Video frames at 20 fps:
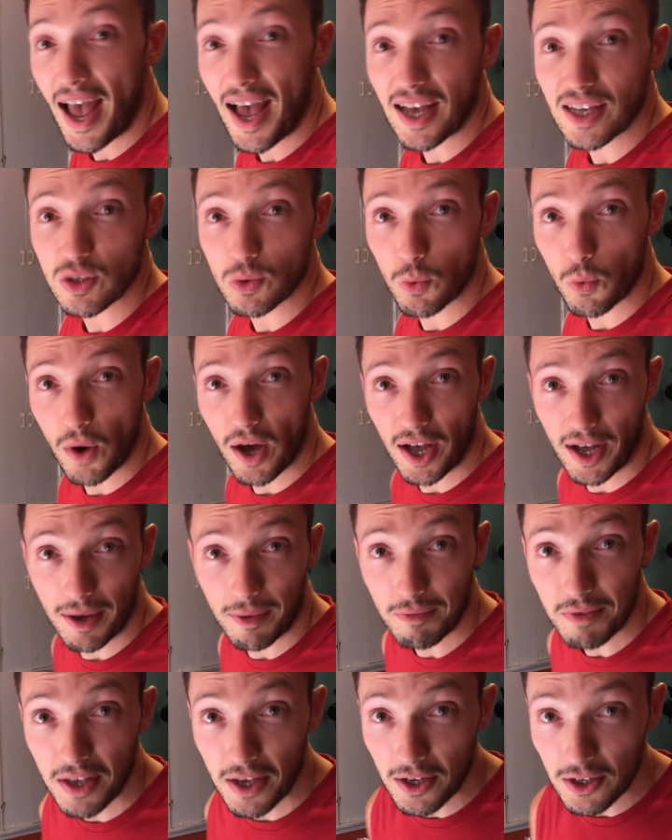as
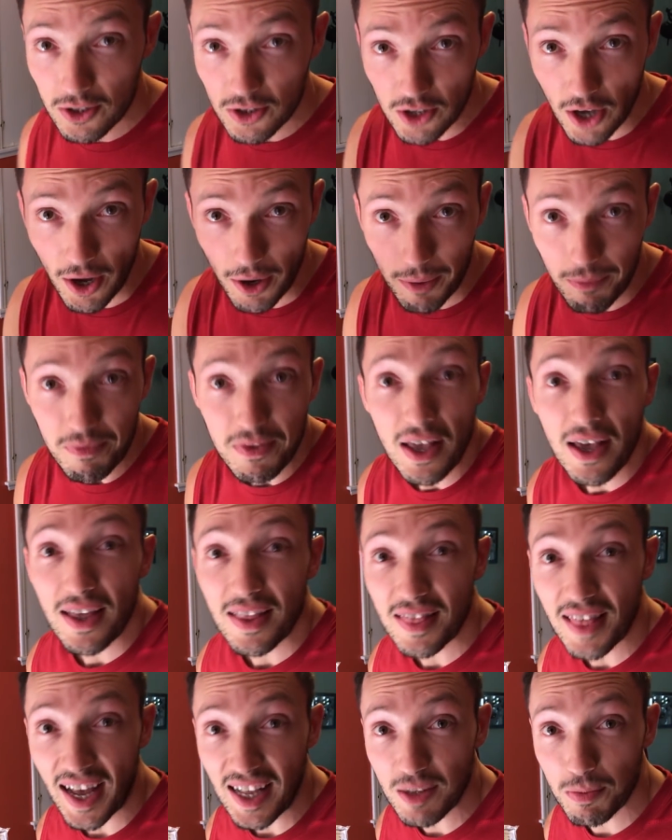well. So
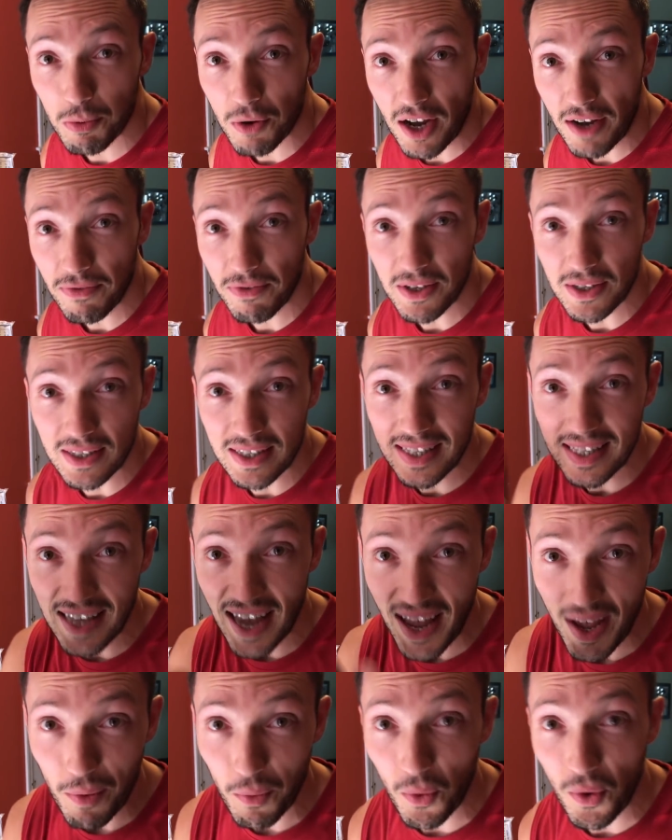that's breakfast
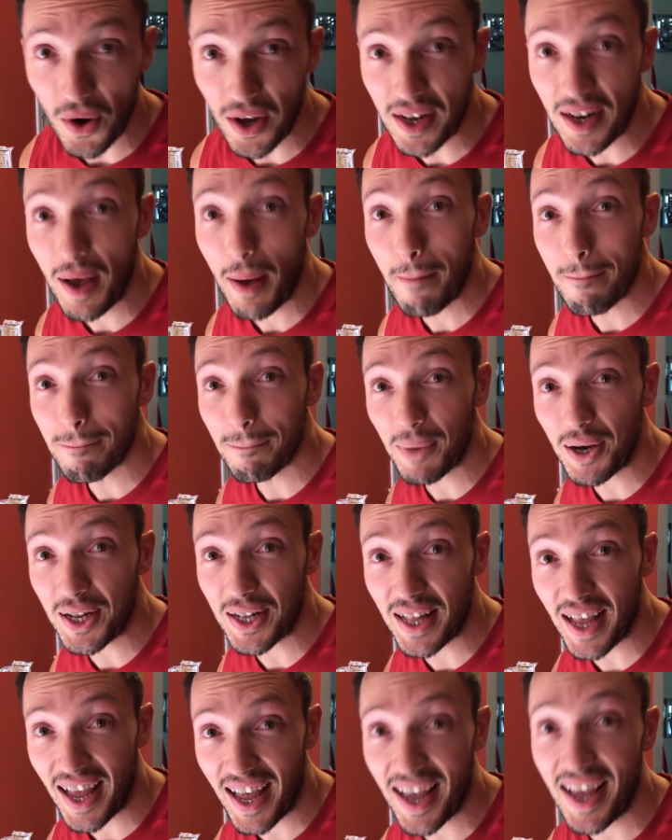day one,
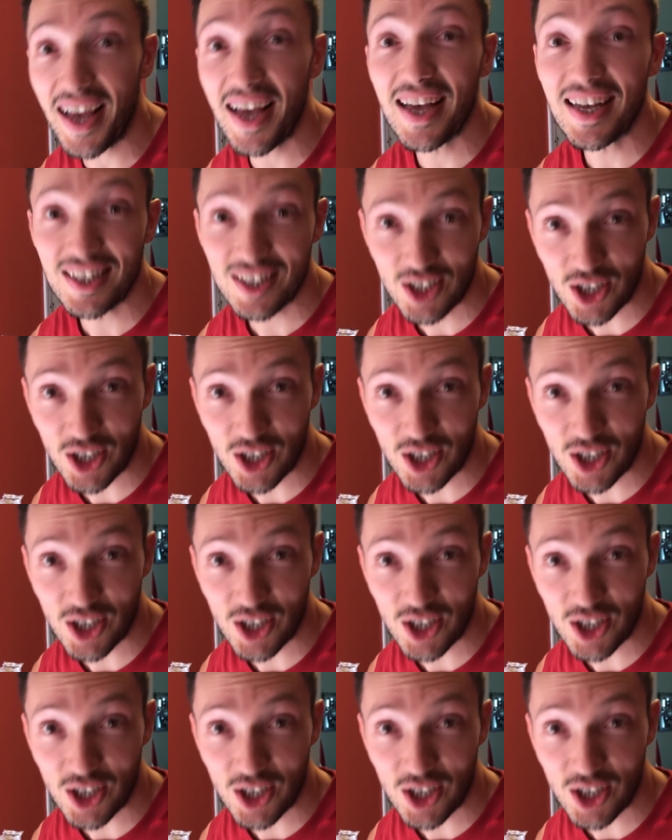Monday.